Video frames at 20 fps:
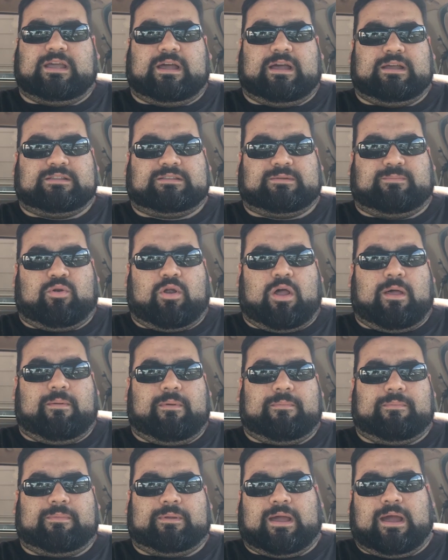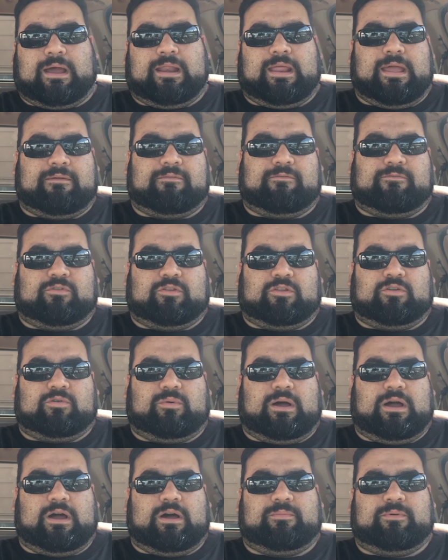Uh, it's a problem I've been kind of having for a little
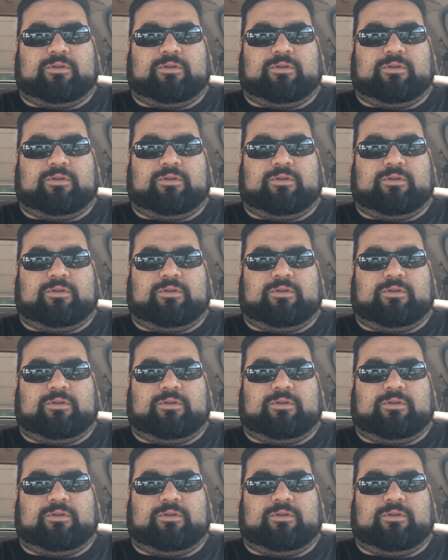while,